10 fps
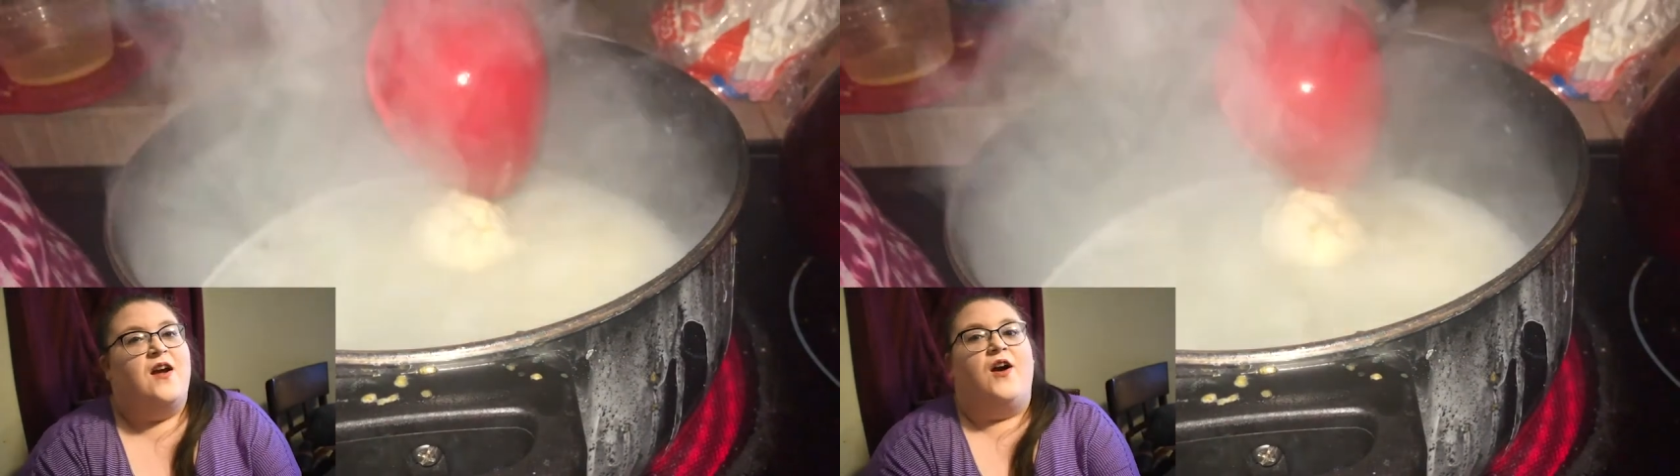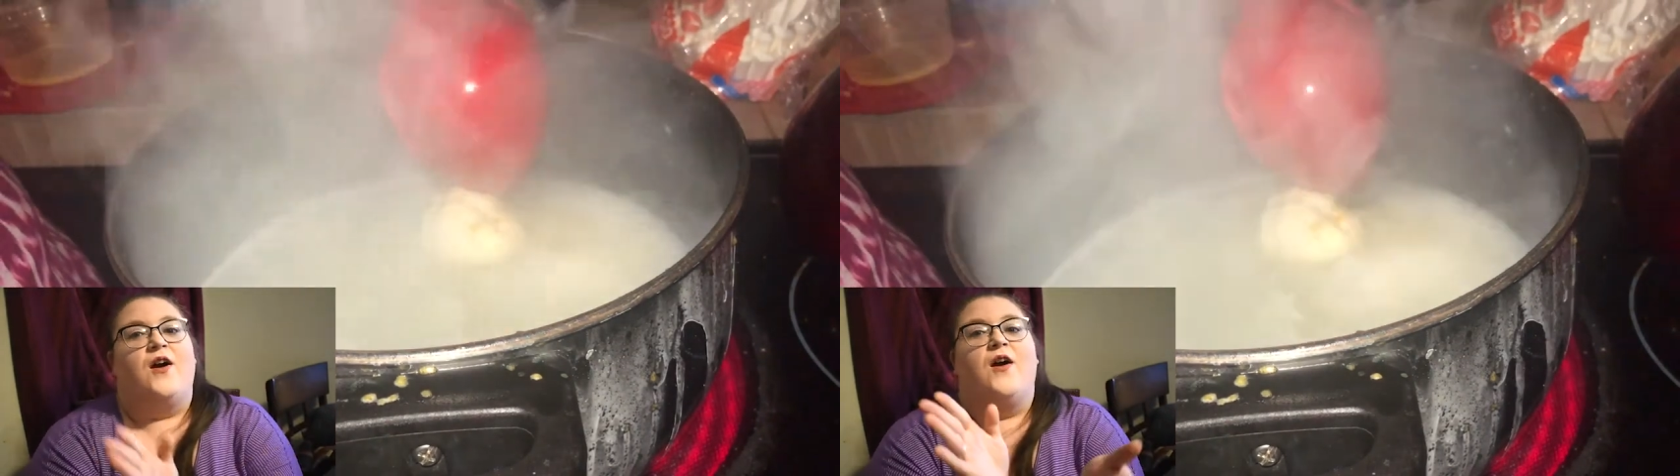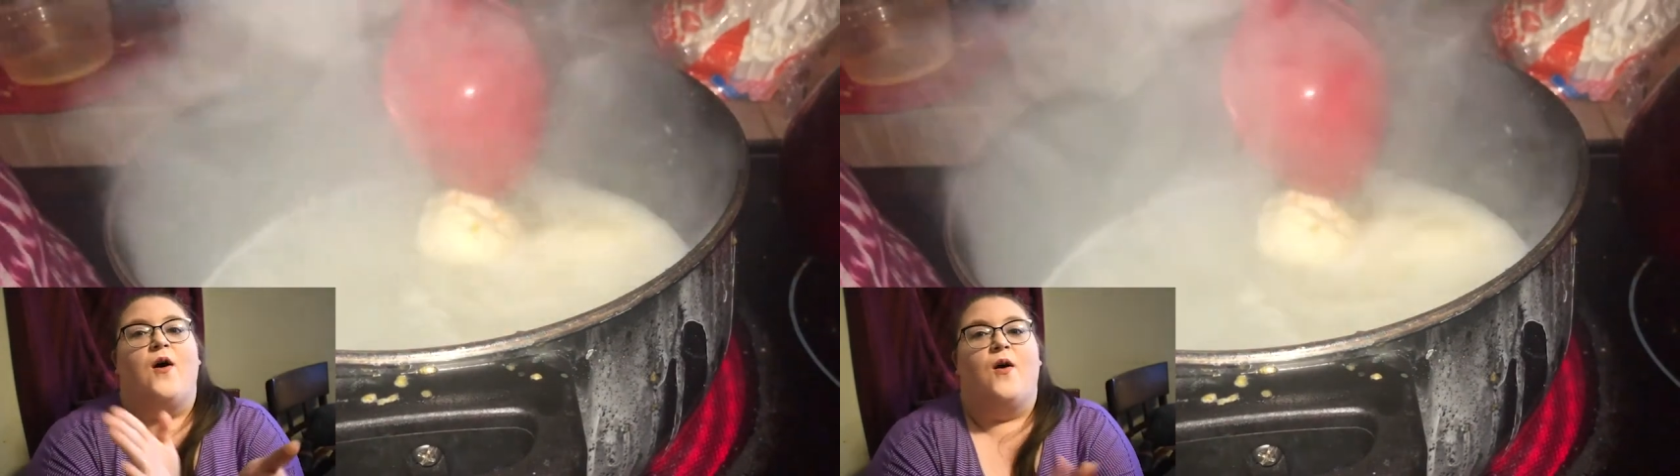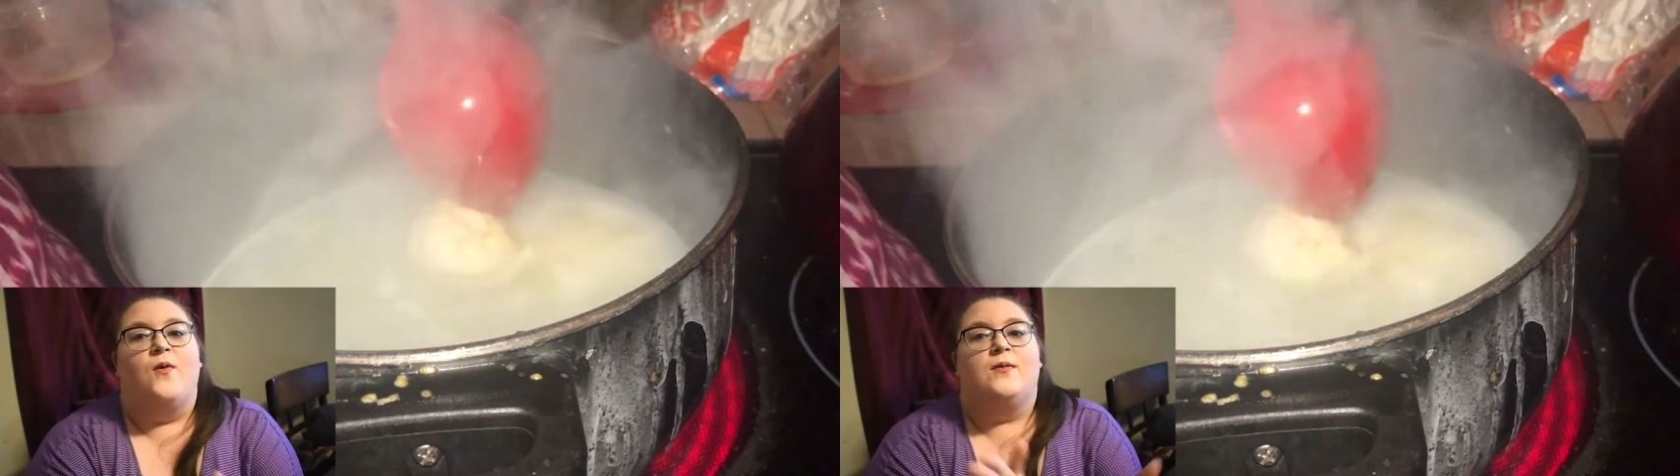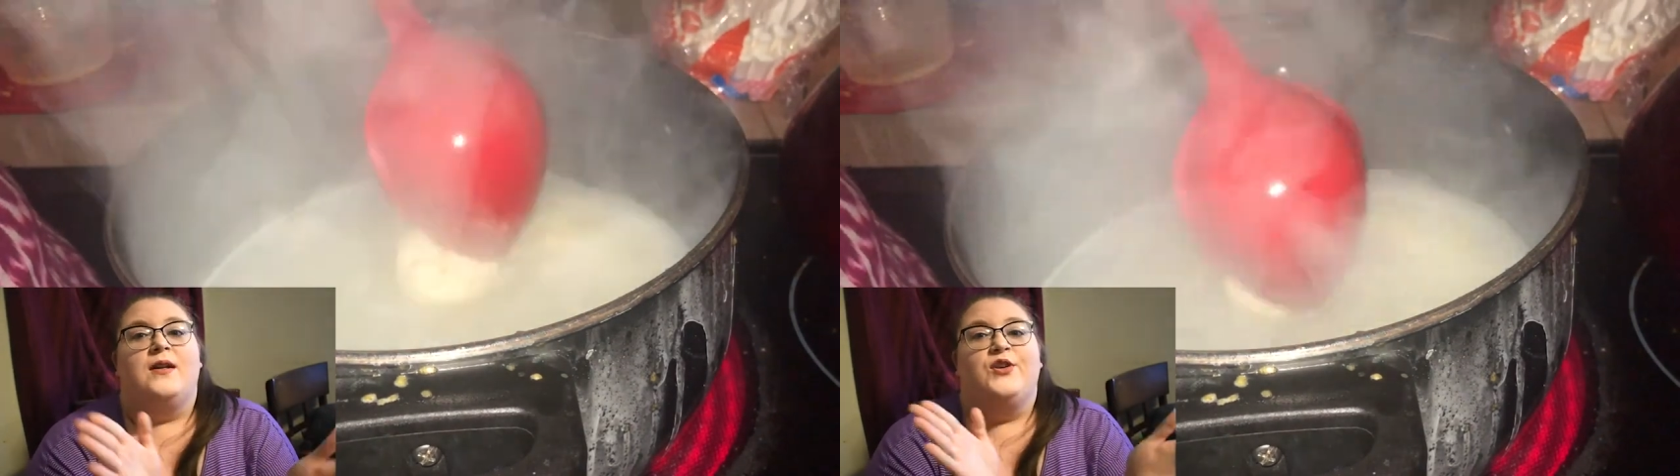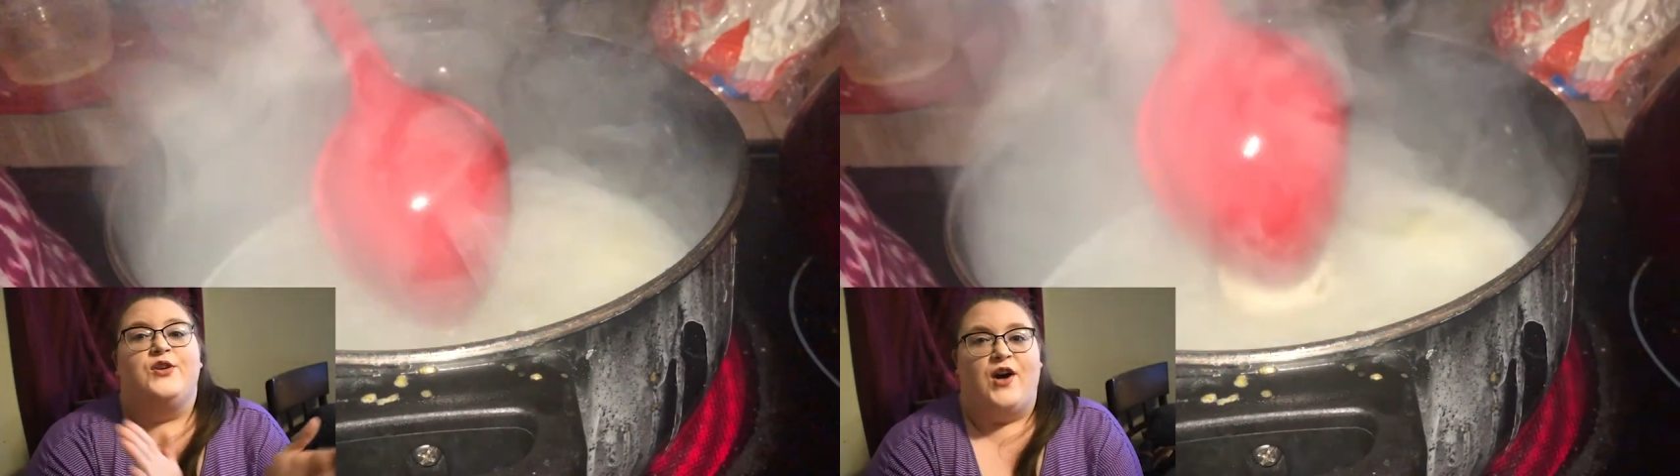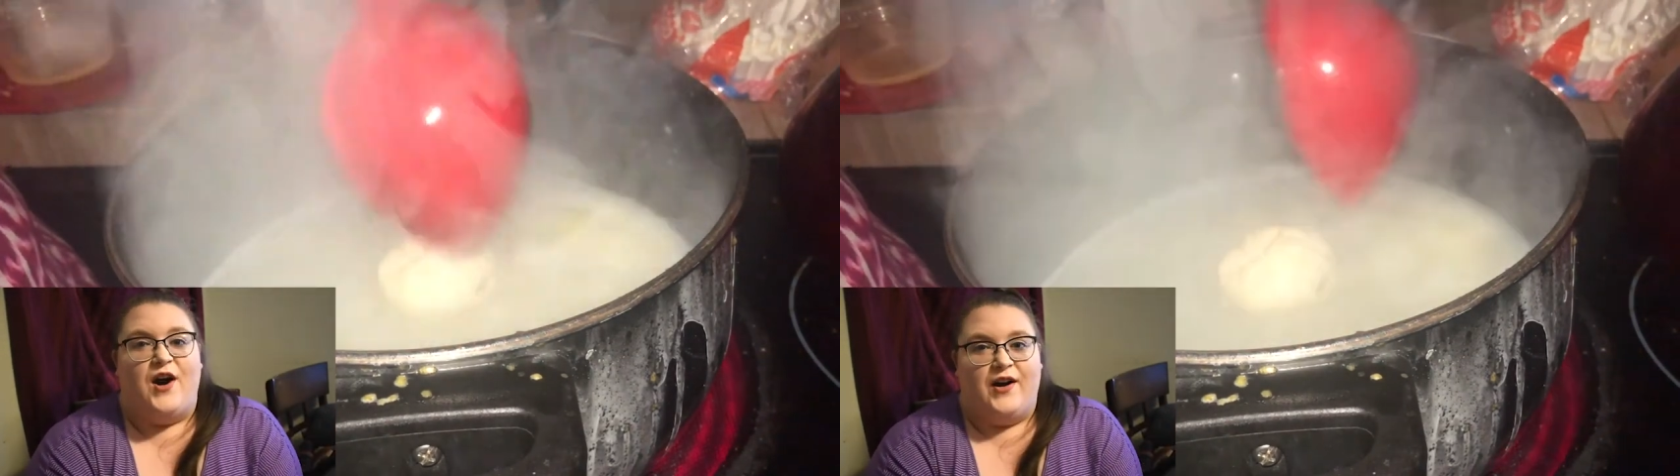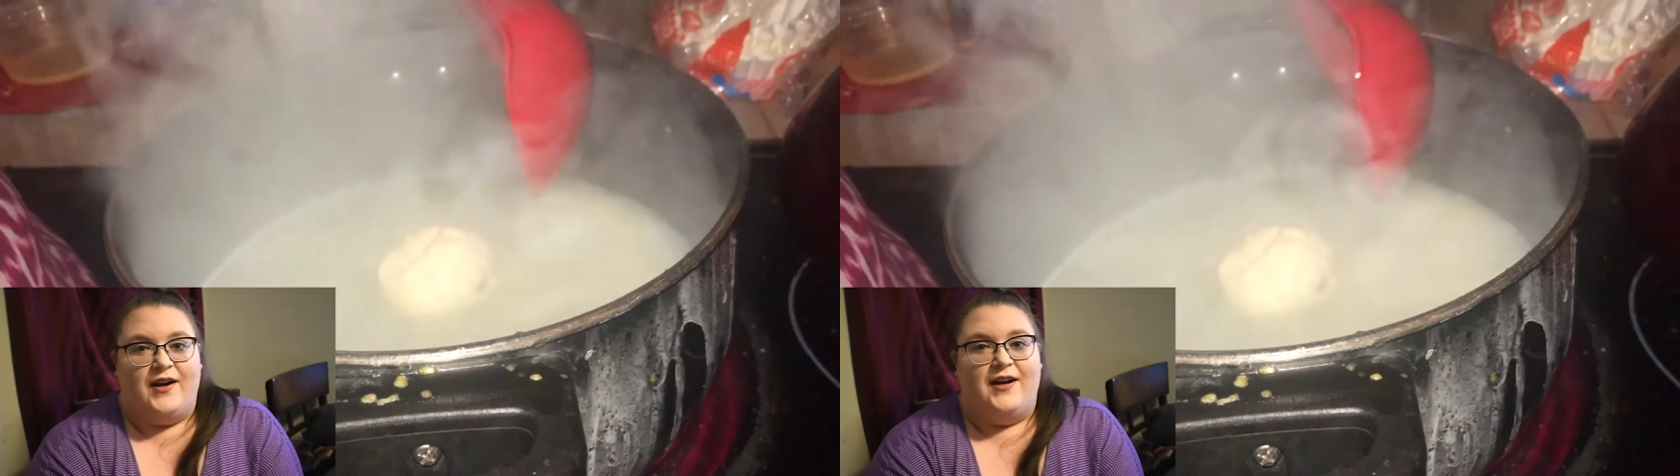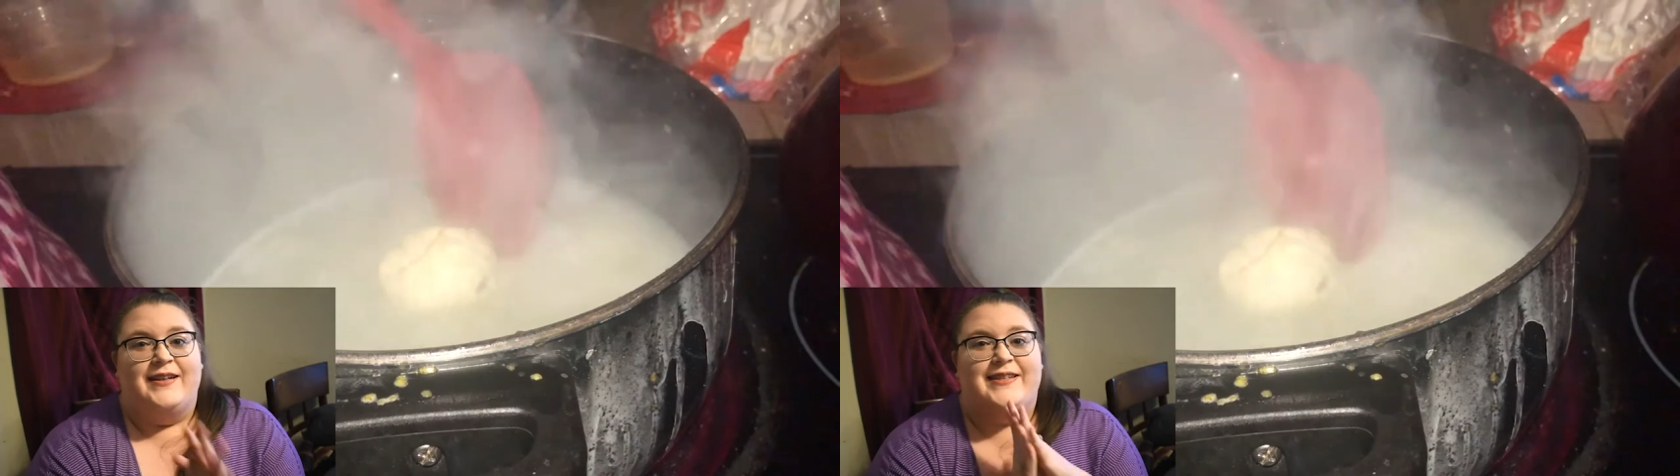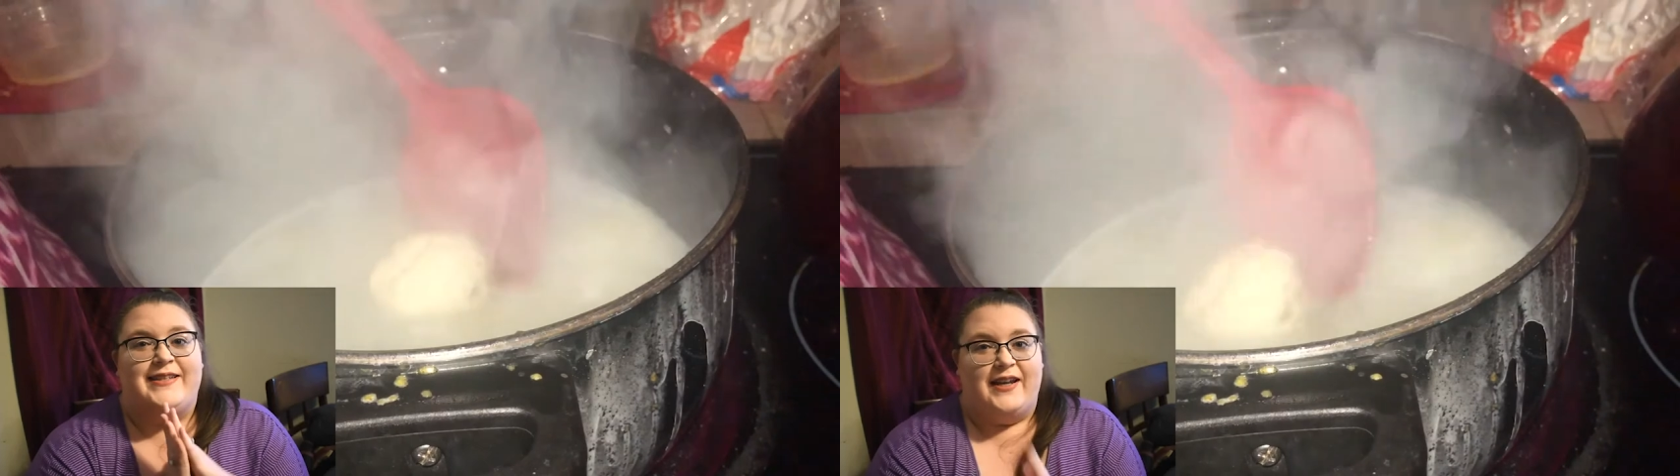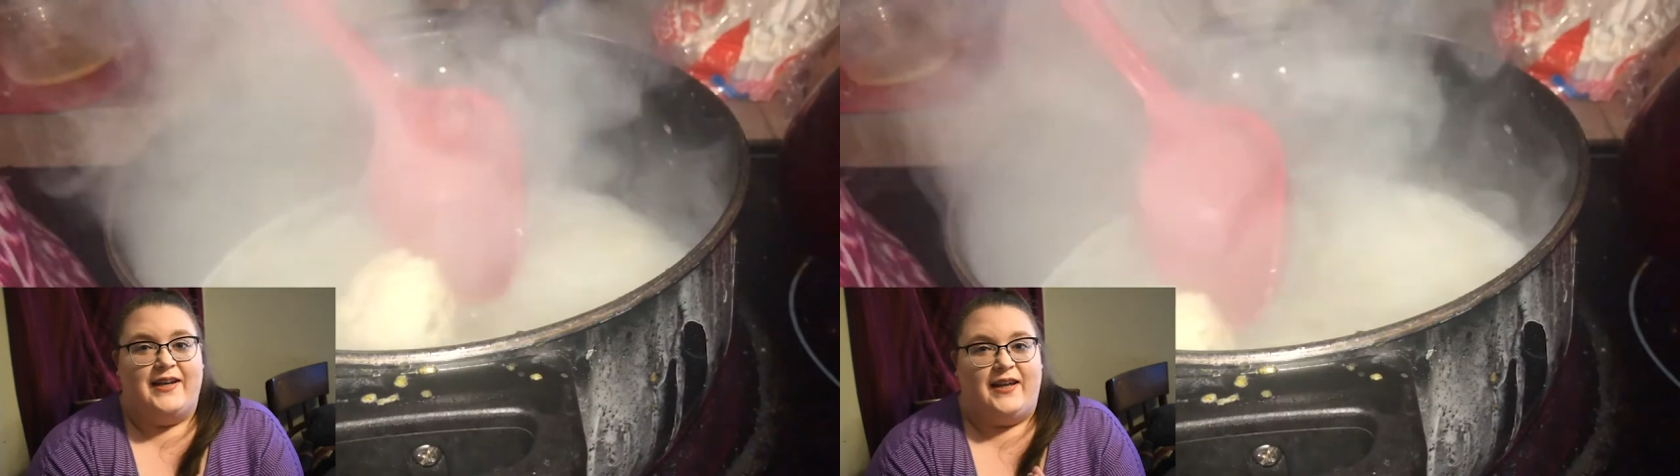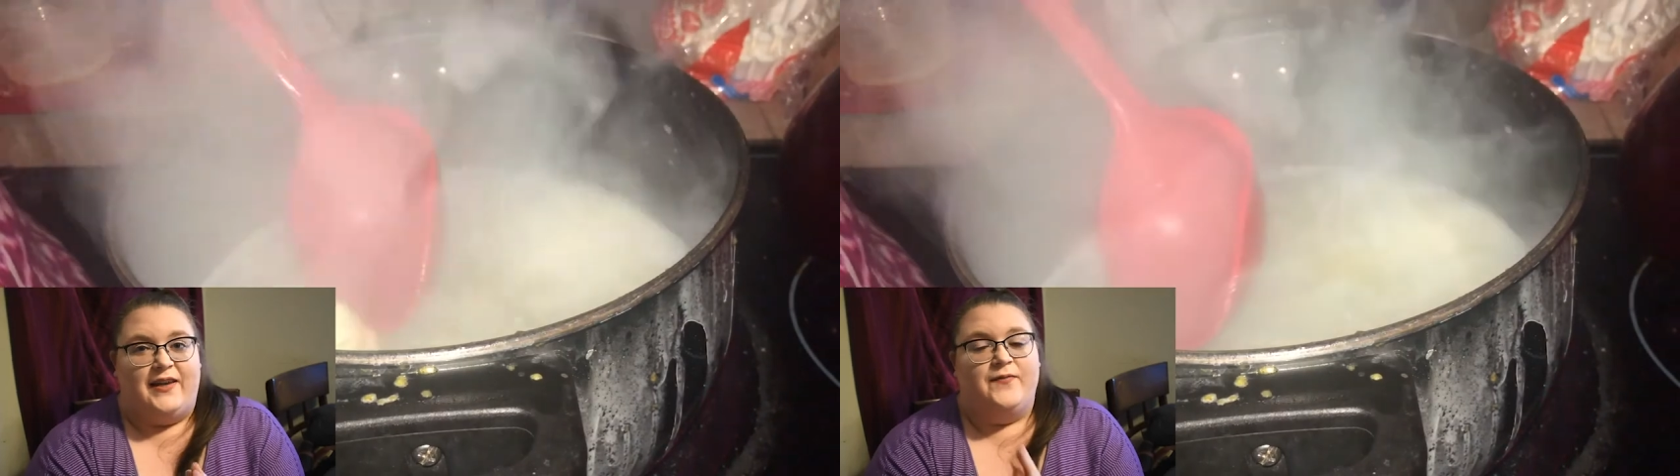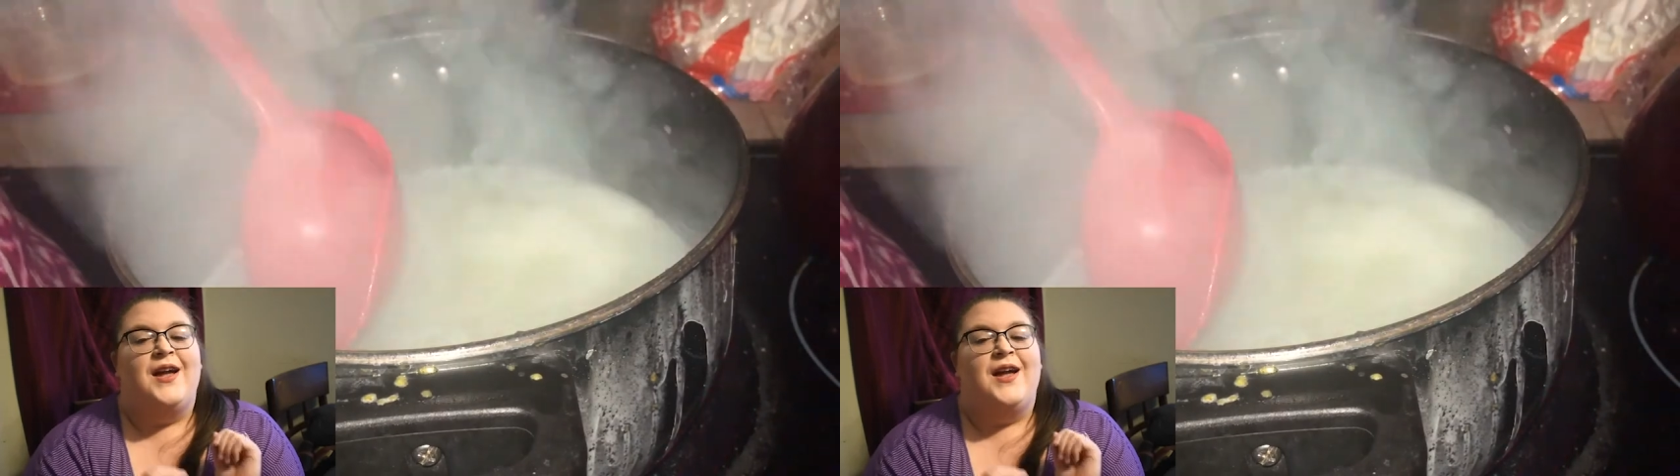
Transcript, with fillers: her own daughter, Cindy,